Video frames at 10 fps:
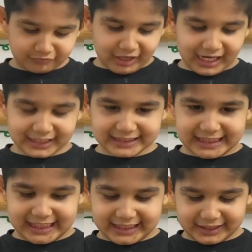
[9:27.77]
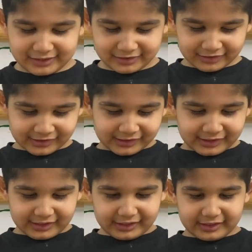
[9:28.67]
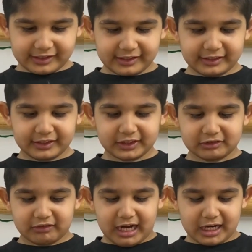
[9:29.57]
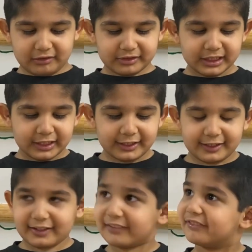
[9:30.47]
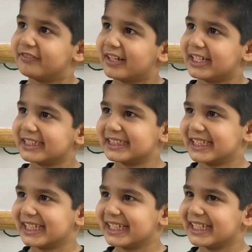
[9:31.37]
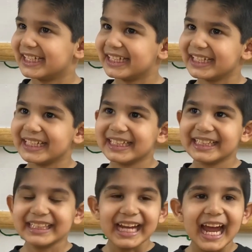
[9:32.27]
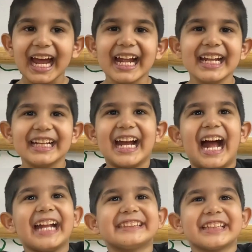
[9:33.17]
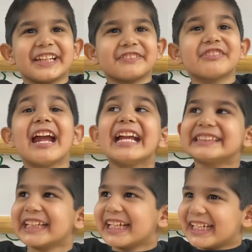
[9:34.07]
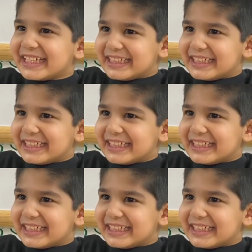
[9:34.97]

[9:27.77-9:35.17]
Rising and Ground are busy. Yay! I did it